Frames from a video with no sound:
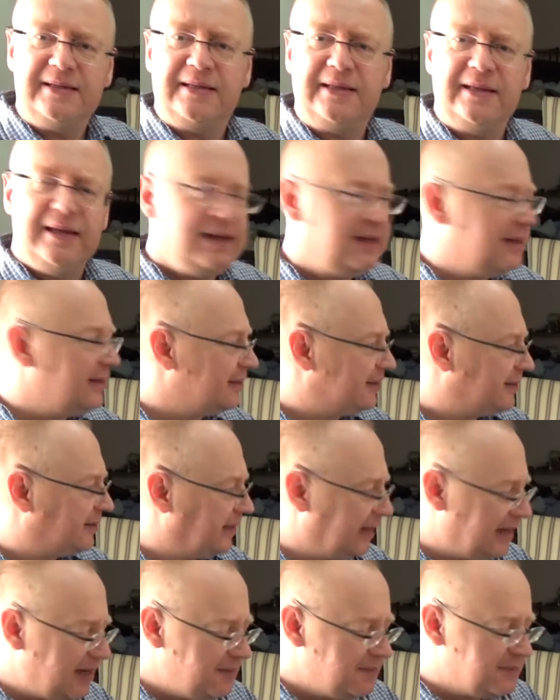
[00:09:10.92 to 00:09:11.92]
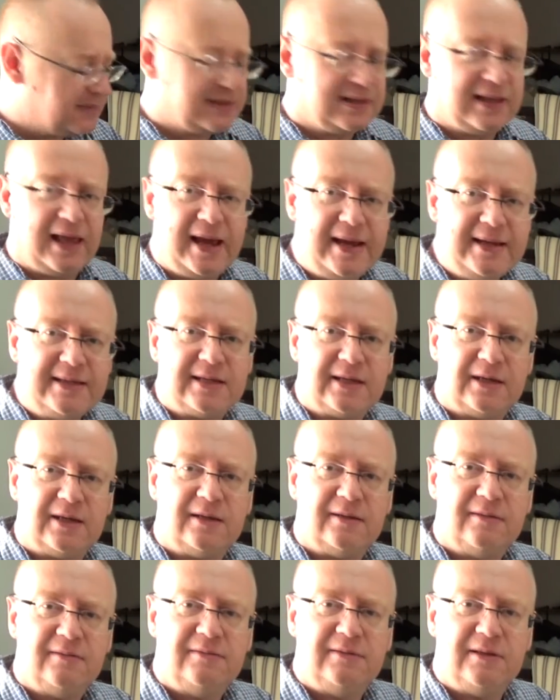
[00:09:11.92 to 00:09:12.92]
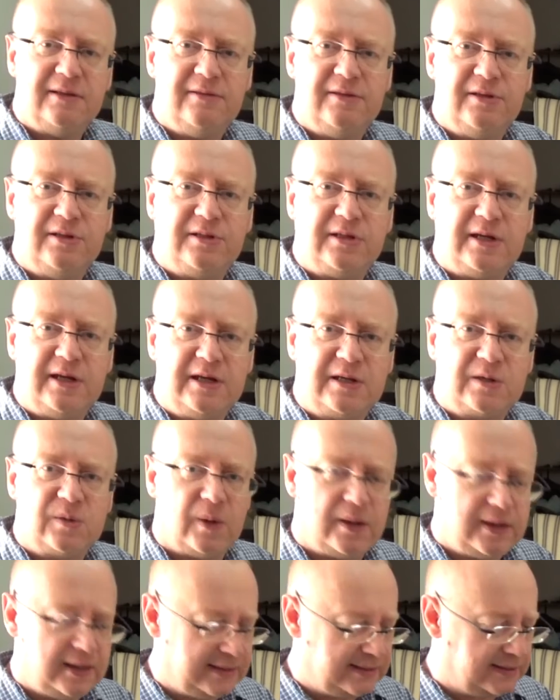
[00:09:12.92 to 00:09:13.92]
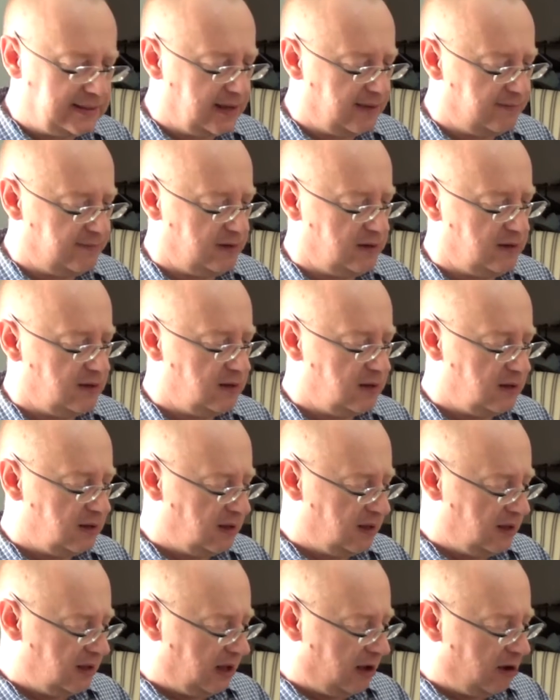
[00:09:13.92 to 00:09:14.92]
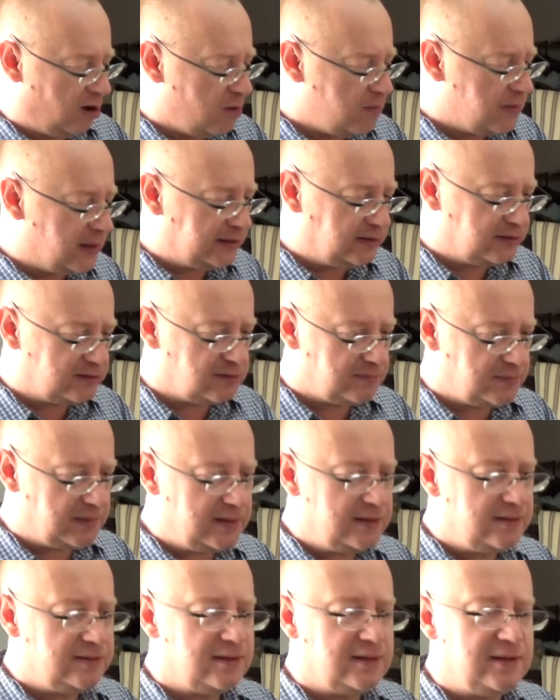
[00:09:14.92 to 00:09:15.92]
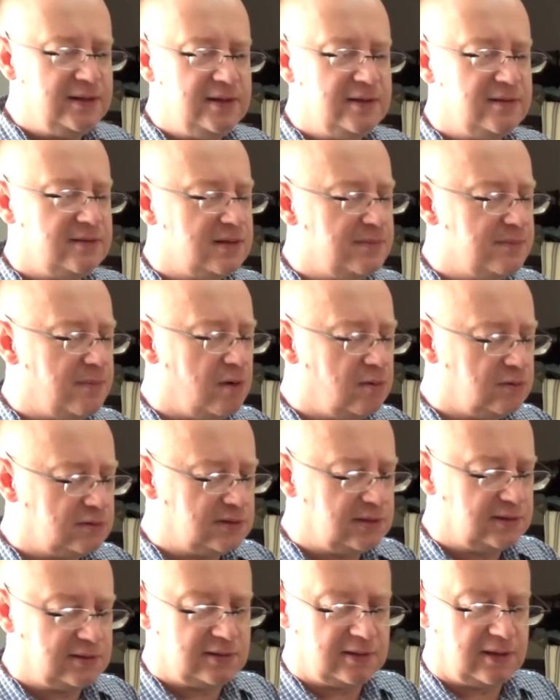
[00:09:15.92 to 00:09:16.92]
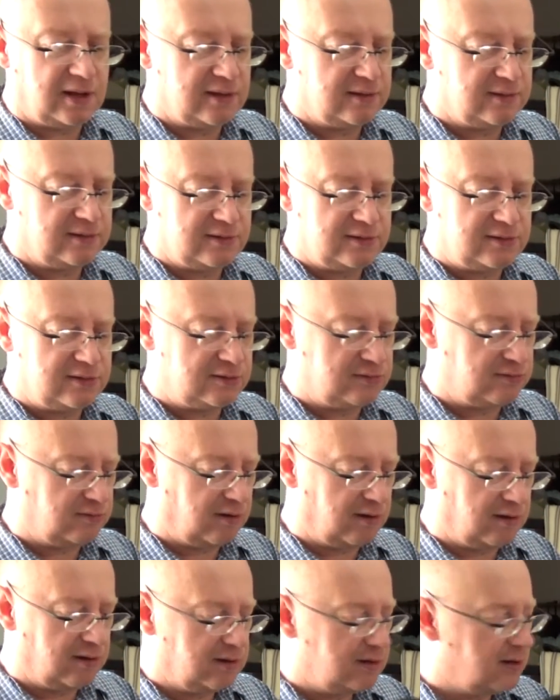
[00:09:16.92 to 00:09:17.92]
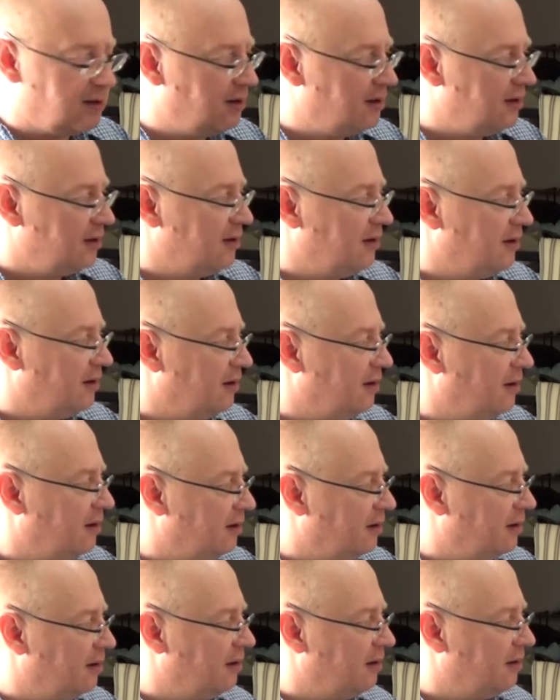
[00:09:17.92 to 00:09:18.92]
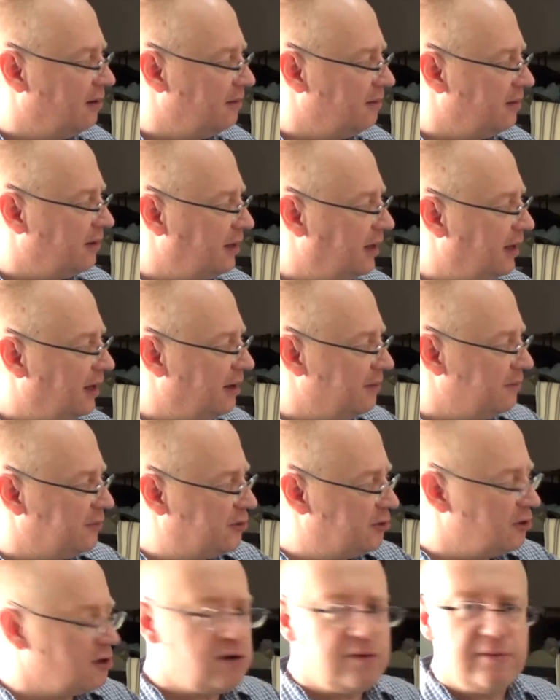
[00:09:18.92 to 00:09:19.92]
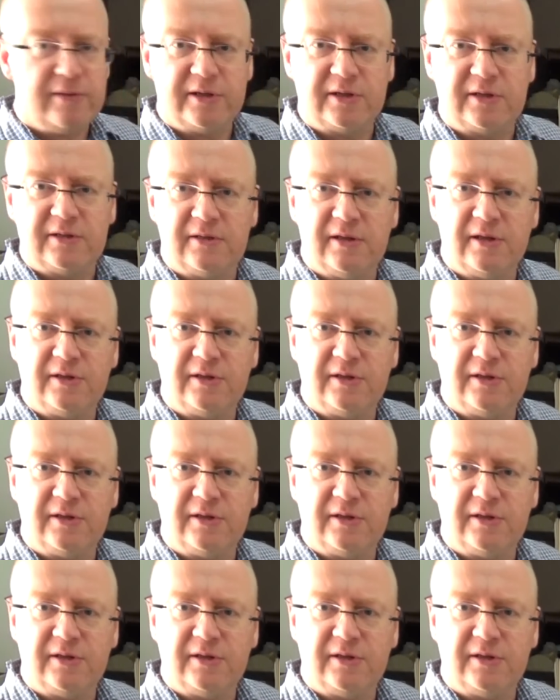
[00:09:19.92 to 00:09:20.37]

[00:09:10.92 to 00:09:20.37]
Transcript: It seems lighter than the G27. I hope that doesn't mean the motors aren't as strong. But yeah, I'm sure the